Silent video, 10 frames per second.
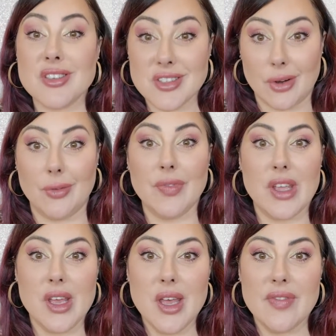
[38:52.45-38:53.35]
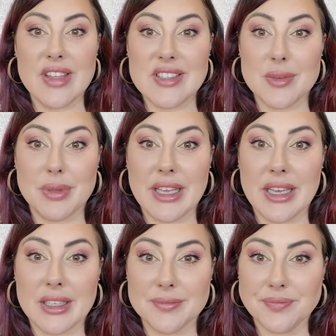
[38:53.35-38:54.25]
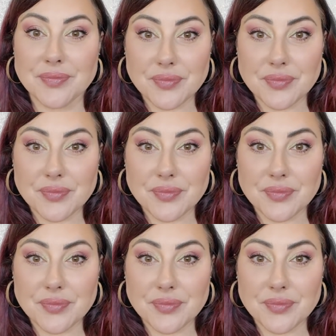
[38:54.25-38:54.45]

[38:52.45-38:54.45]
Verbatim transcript: So that's the plan.